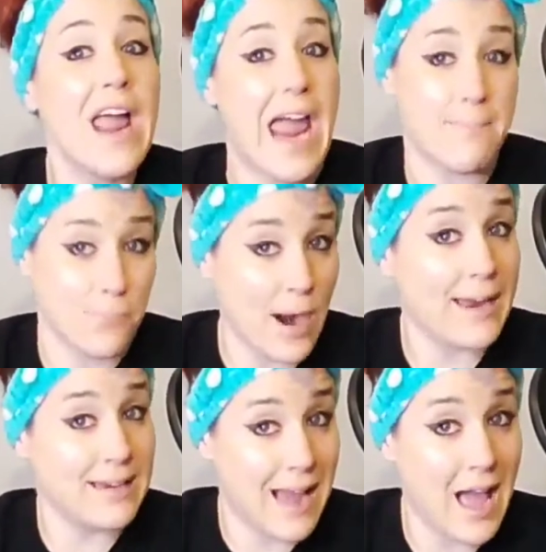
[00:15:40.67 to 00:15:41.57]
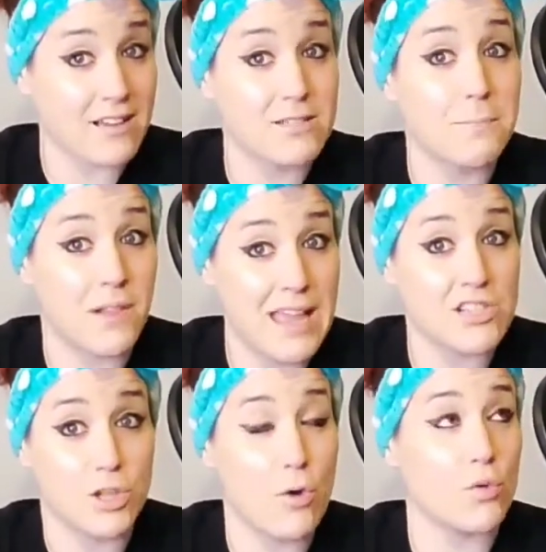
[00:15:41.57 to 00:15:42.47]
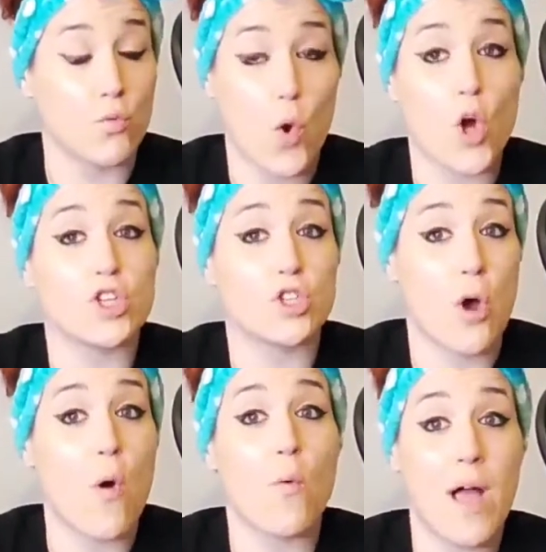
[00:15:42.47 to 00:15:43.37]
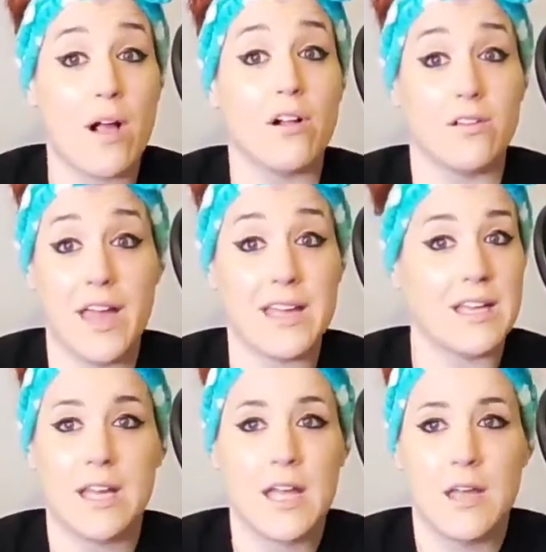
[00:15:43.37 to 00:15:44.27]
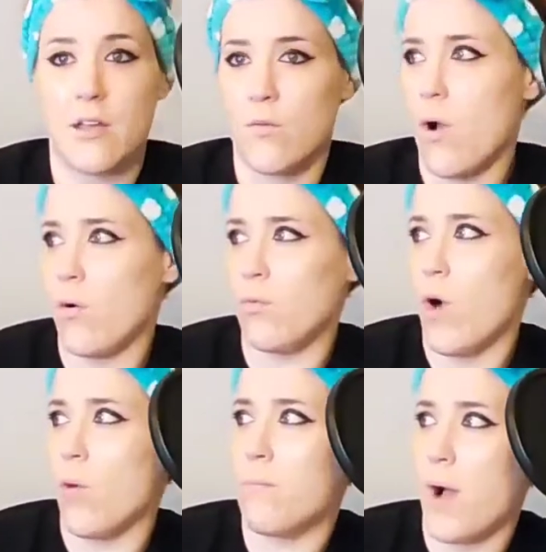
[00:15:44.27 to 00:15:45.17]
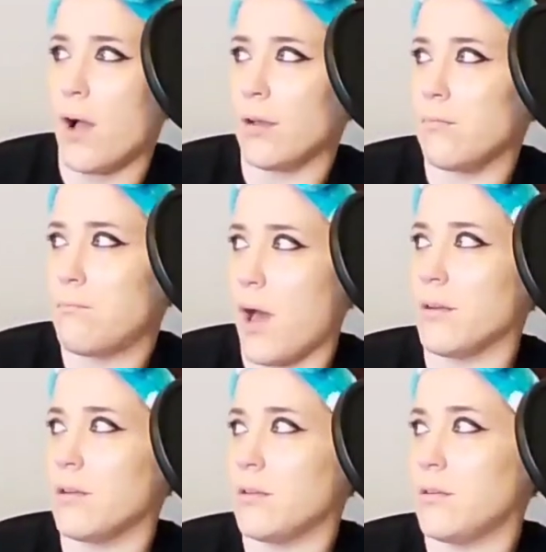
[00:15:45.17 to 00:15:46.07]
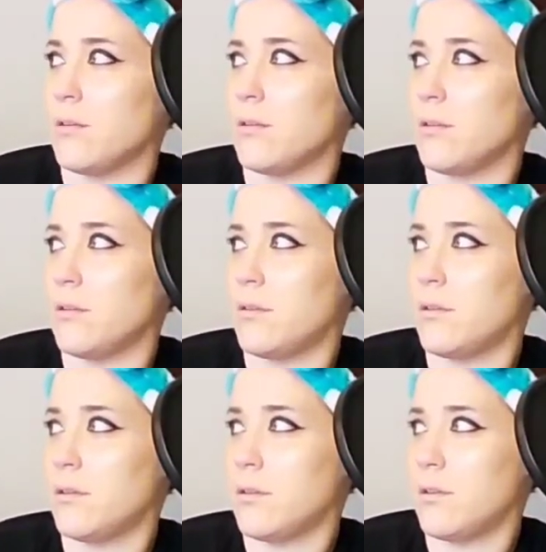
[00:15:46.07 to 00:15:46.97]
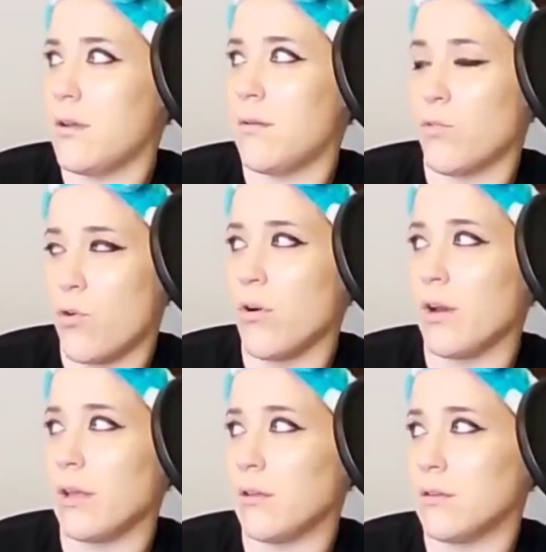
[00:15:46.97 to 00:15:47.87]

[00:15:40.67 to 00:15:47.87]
And Brian Cox plays Logan Roy so well, like, whoa, bug, I'm recording,